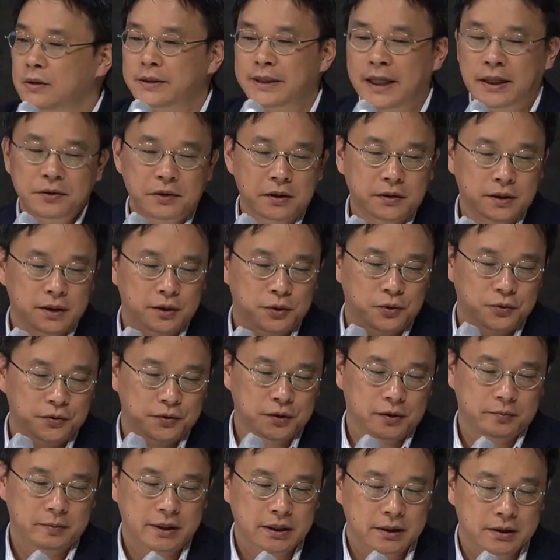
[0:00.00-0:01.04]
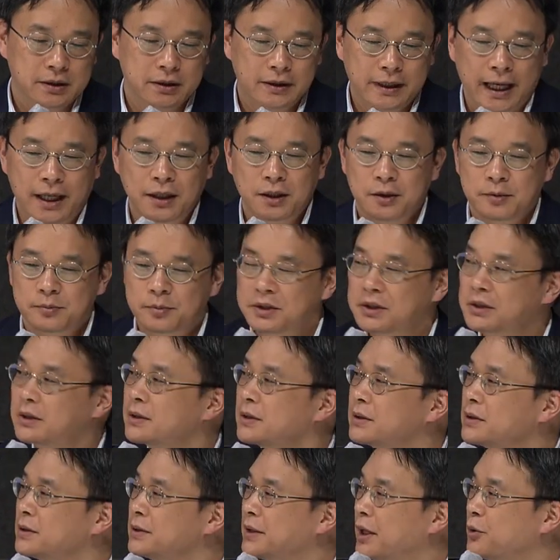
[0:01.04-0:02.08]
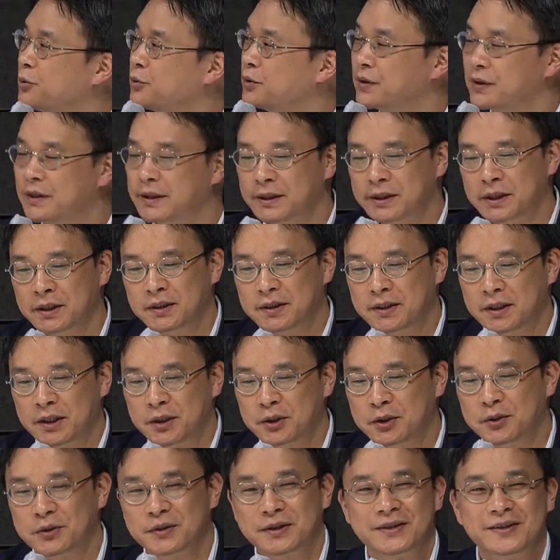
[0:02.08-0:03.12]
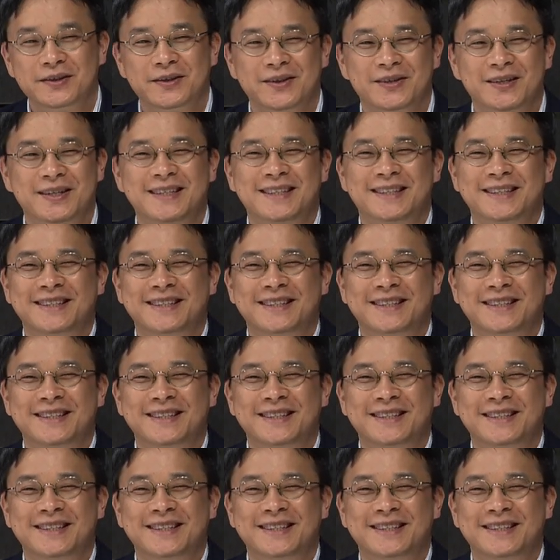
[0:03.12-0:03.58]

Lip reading: Was it yesterday? Professor Chang Deok-jin wrote a